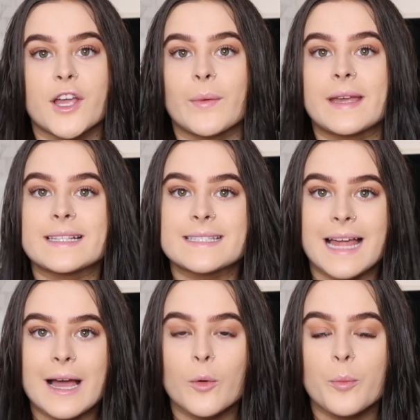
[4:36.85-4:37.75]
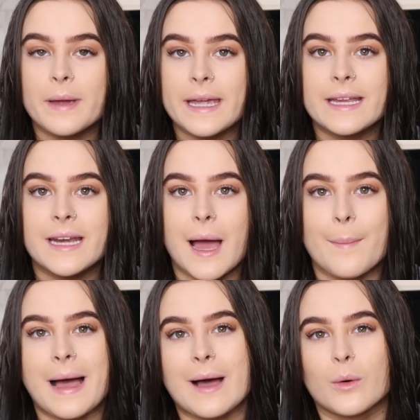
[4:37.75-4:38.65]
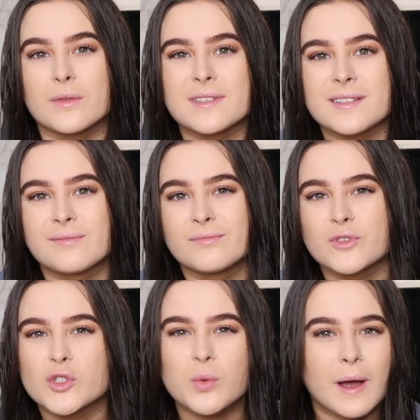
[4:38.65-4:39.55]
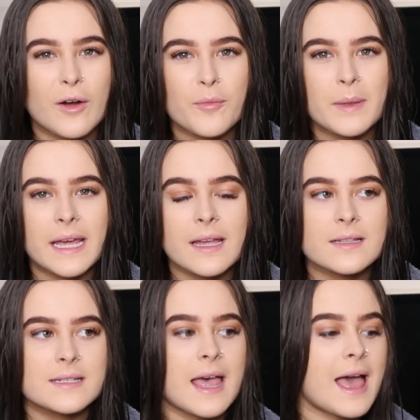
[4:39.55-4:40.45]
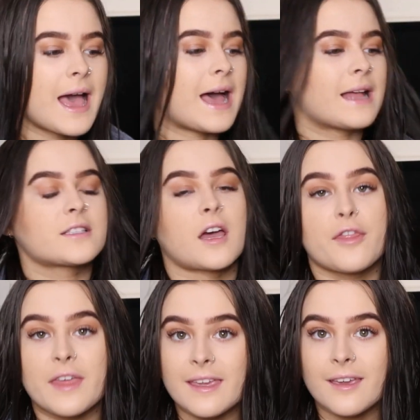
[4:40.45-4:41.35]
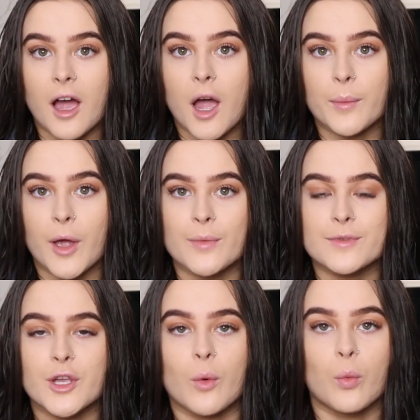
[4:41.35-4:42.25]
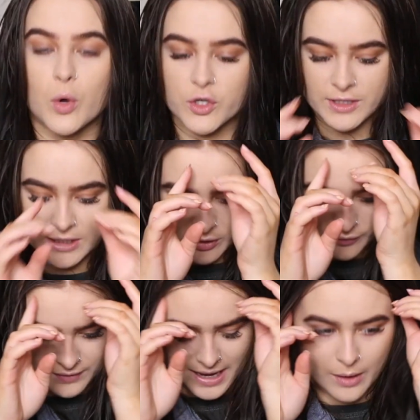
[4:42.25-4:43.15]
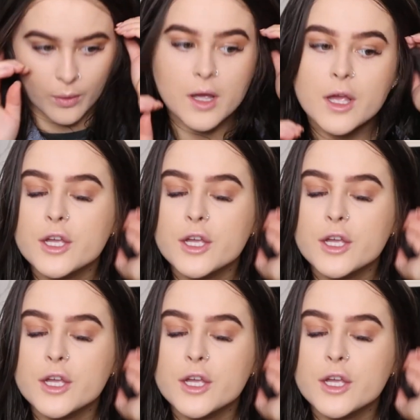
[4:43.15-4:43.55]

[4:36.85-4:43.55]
So it's now been about 12 minutes, and I think I'm going to wash this off now.